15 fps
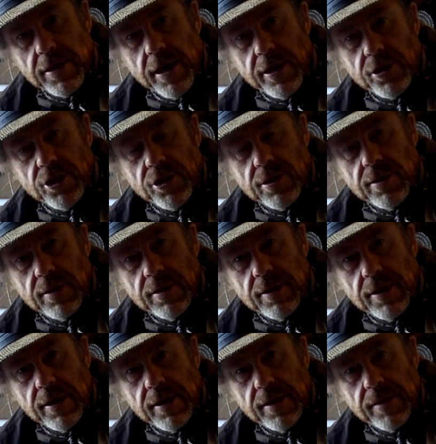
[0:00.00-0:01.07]
touch and
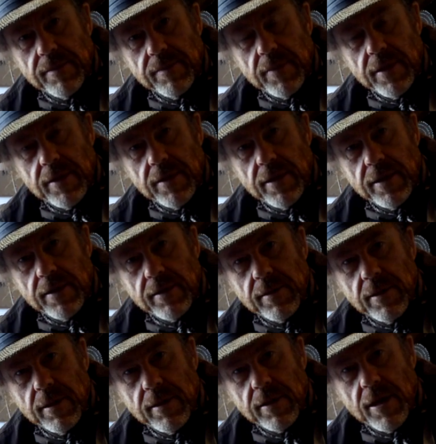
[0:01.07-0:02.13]

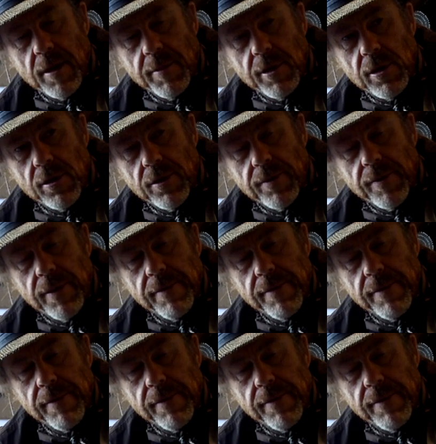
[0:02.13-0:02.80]
come along.